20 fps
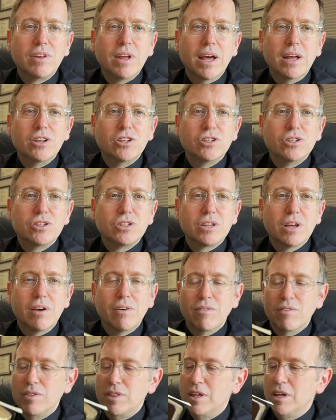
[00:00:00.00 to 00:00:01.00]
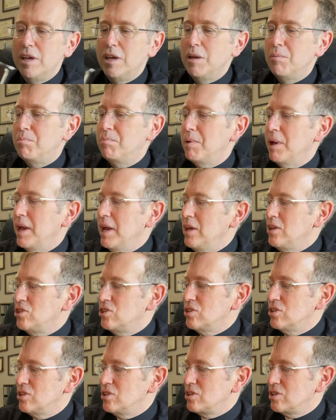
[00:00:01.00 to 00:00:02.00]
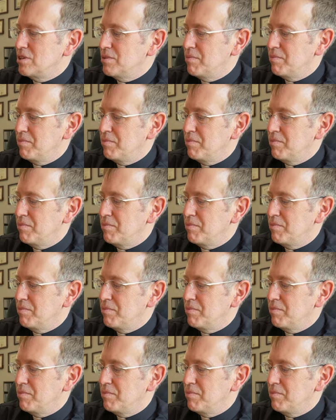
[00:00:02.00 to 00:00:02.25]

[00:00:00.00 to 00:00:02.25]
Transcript: edges of the pages.